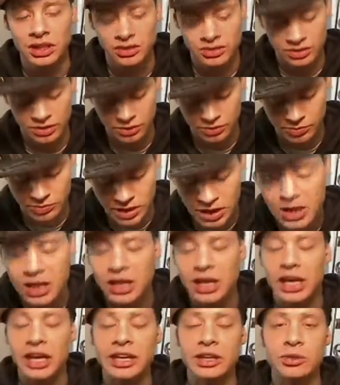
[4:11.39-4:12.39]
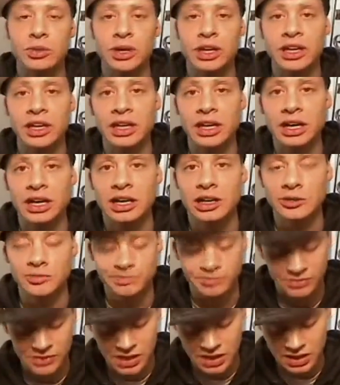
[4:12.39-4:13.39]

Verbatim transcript: So, anyway. Um,